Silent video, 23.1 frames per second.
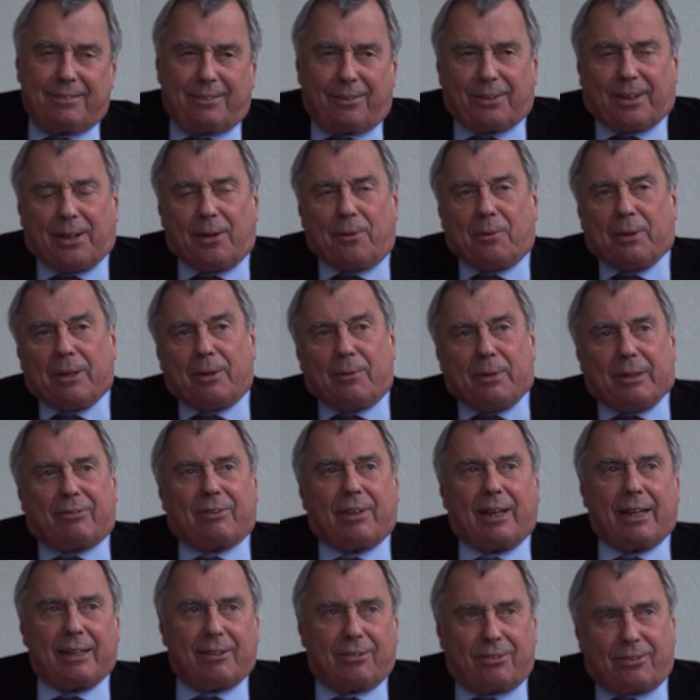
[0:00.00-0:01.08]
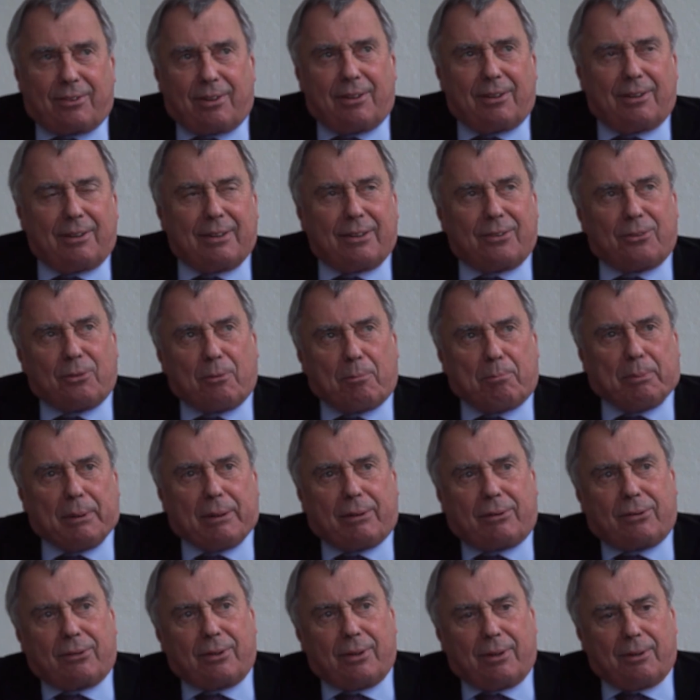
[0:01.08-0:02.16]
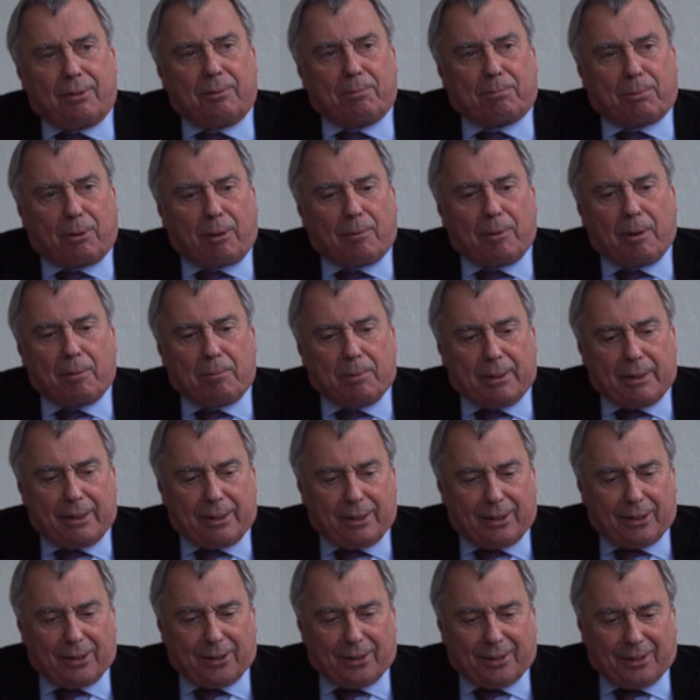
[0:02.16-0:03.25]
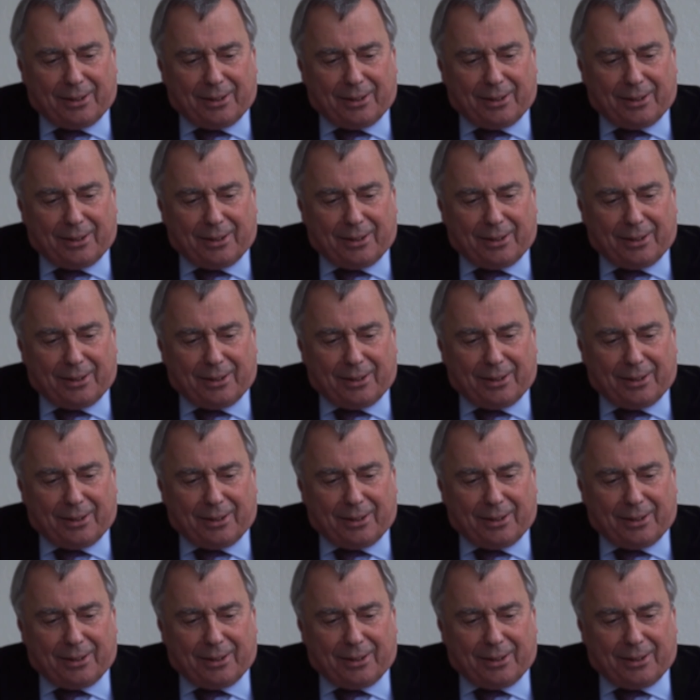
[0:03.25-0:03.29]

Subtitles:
Okay, what I will say is a bit probably